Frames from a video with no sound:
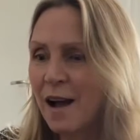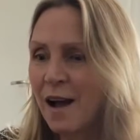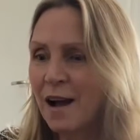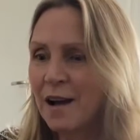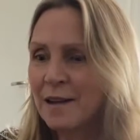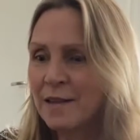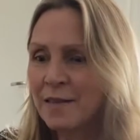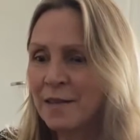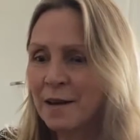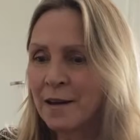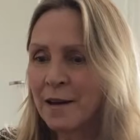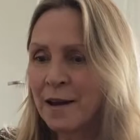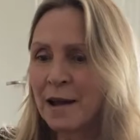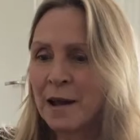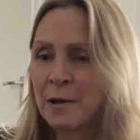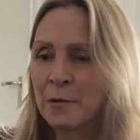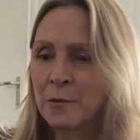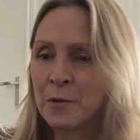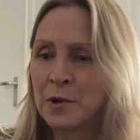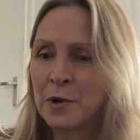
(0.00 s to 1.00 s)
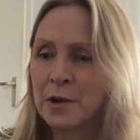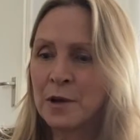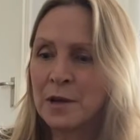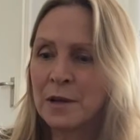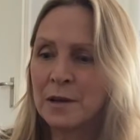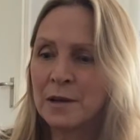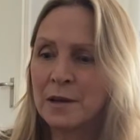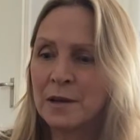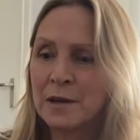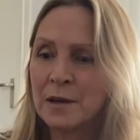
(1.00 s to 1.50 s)
I thought I
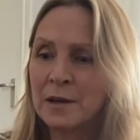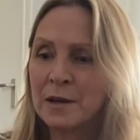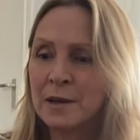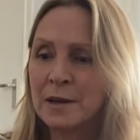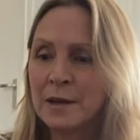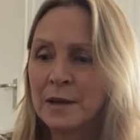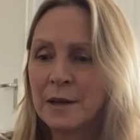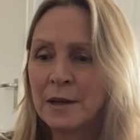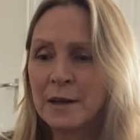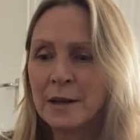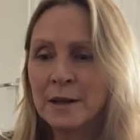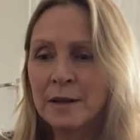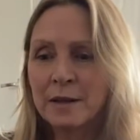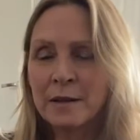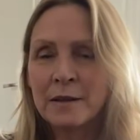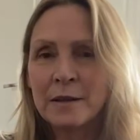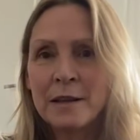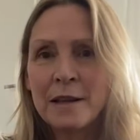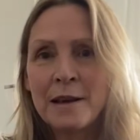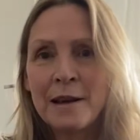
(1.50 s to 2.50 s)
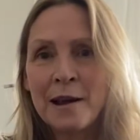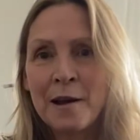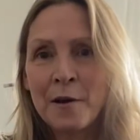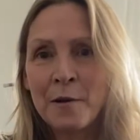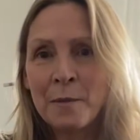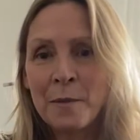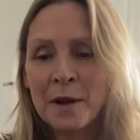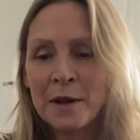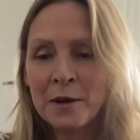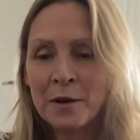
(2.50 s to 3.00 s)
would clean
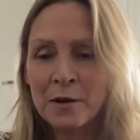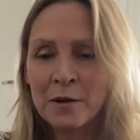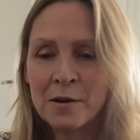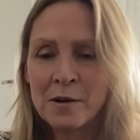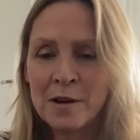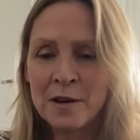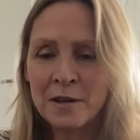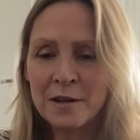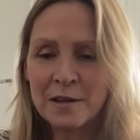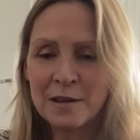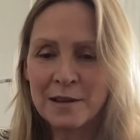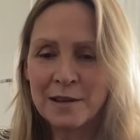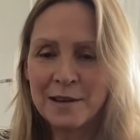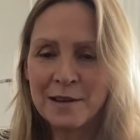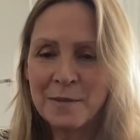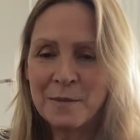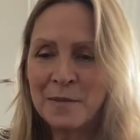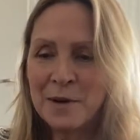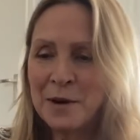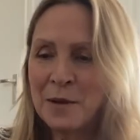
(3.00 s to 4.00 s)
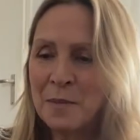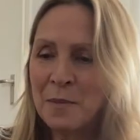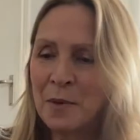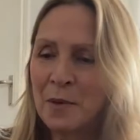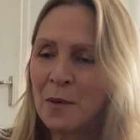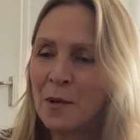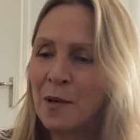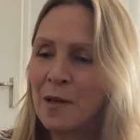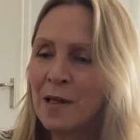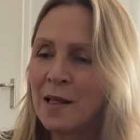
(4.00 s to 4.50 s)
out my current money
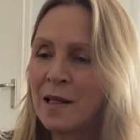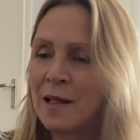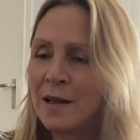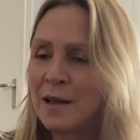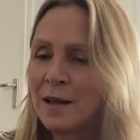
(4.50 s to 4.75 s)
bowl